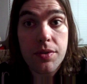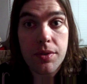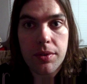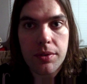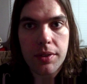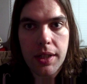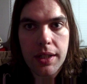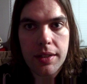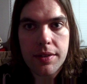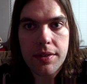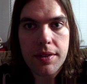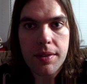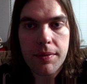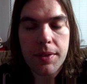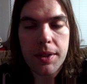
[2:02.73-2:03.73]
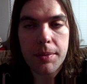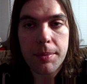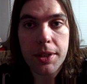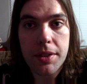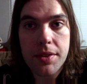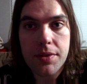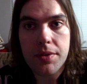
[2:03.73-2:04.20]
her negativity, but
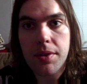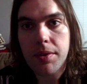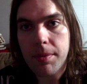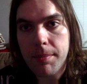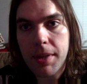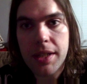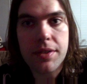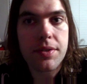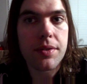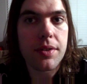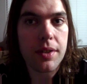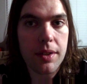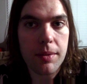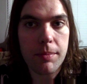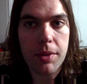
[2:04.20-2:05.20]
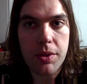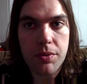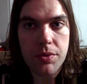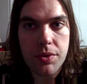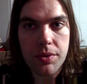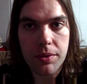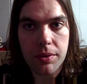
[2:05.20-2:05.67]
also the mental and
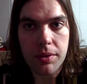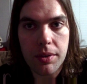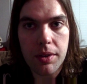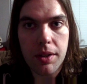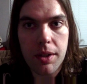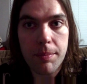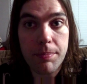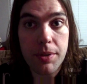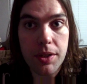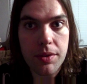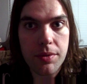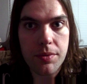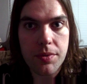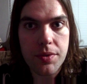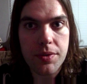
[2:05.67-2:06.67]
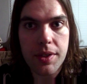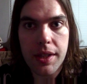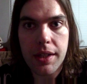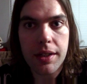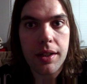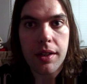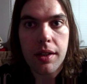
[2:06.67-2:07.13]
emotional abuse
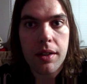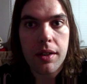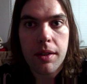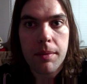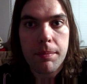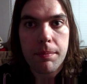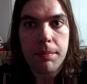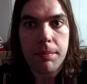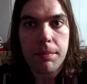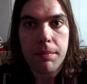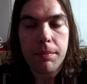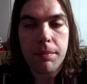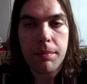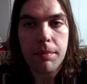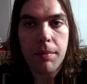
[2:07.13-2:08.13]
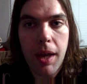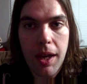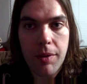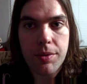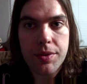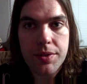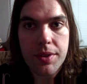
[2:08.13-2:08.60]
that I
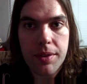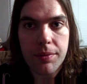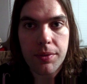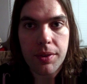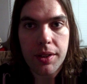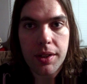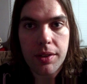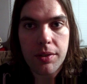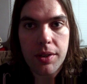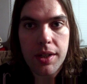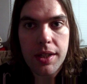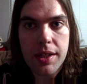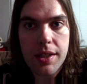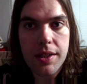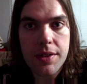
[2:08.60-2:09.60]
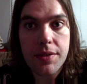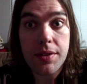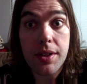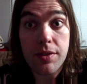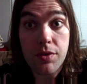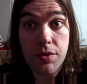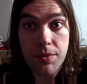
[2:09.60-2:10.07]
was suffering at her hands,
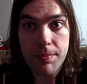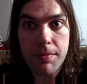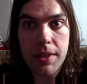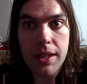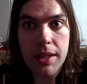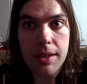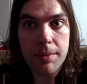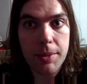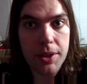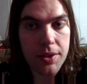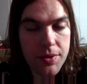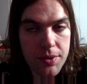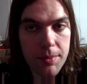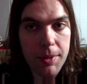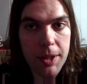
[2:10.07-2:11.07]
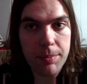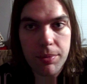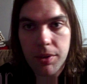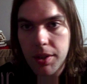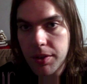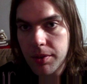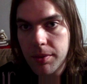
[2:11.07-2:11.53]
not just me, but also my
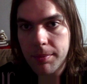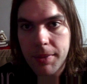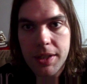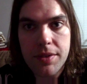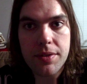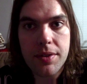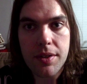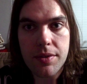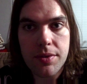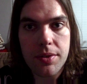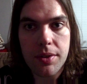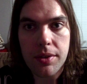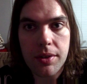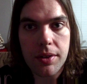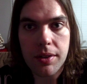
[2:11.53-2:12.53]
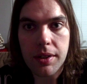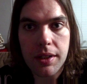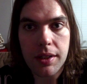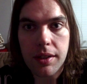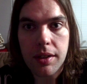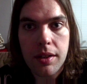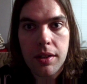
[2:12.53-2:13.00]
brother, my sister,
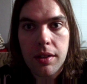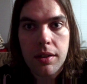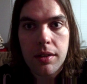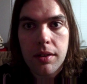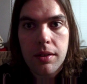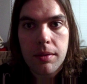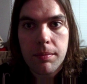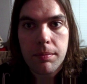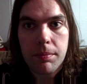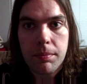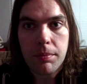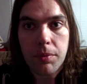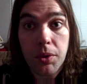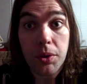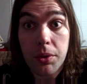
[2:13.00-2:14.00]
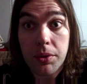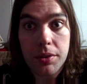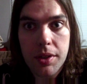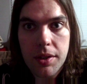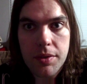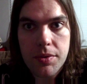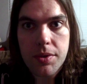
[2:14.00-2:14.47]
and Lord
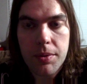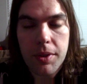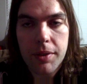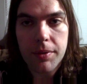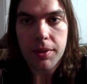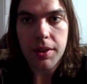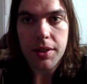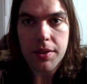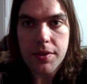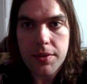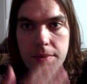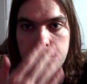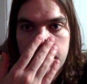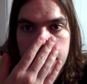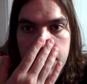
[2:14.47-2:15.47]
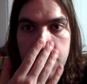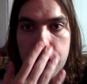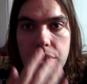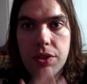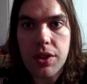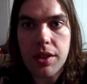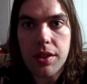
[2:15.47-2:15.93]
knows whoever else
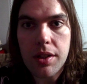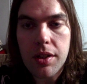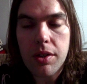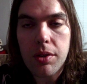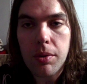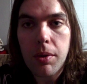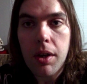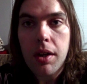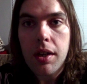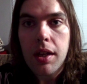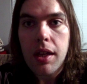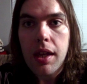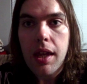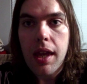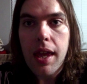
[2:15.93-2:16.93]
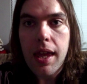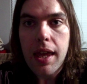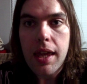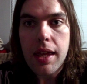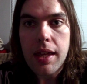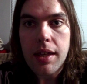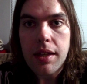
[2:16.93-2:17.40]
she knew.
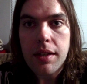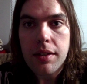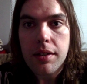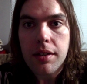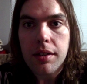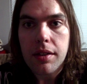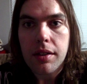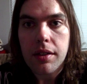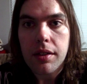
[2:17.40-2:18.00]
And